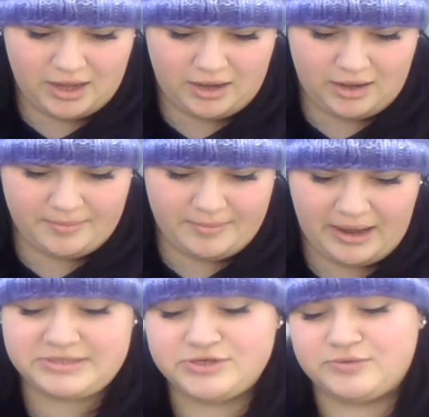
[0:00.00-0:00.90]
um, how
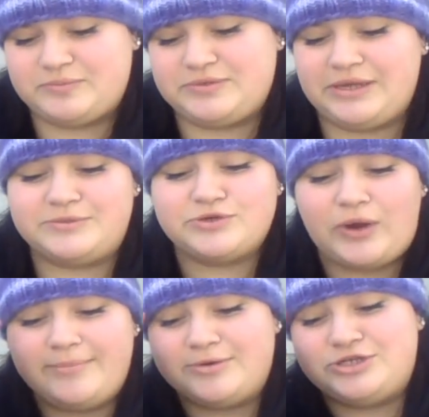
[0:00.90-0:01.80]
many
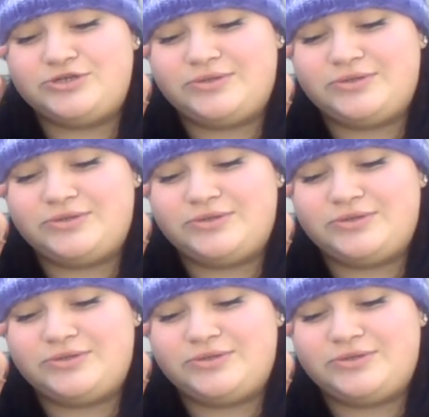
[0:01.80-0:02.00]
subscribers do you